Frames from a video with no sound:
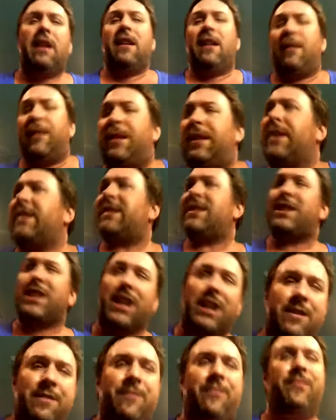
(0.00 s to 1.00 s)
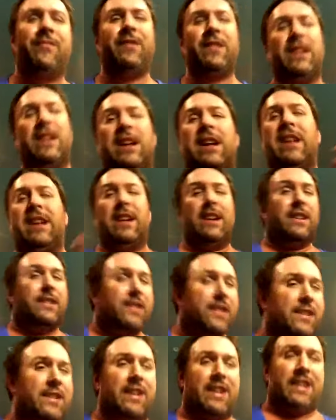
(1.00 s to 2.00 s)
I mean, that's
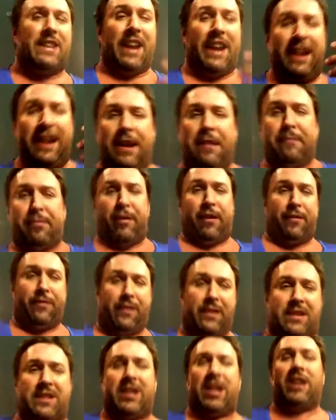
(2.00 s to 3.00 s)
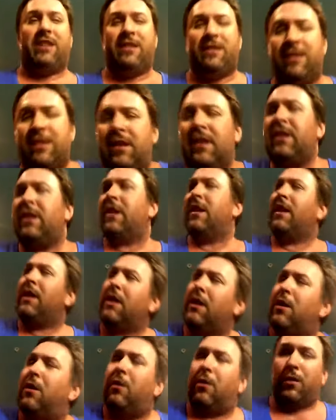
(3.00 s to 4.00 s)
just a dating preference
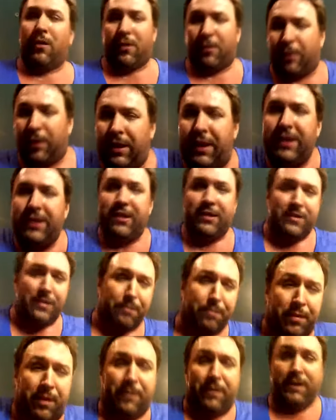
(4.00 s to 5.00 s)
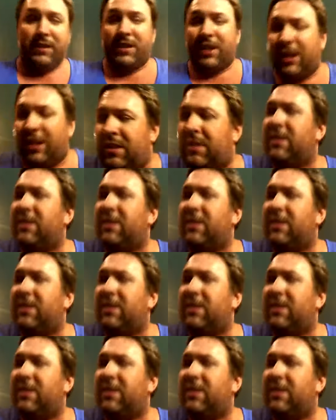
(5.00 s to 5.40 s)
or a relationship preference.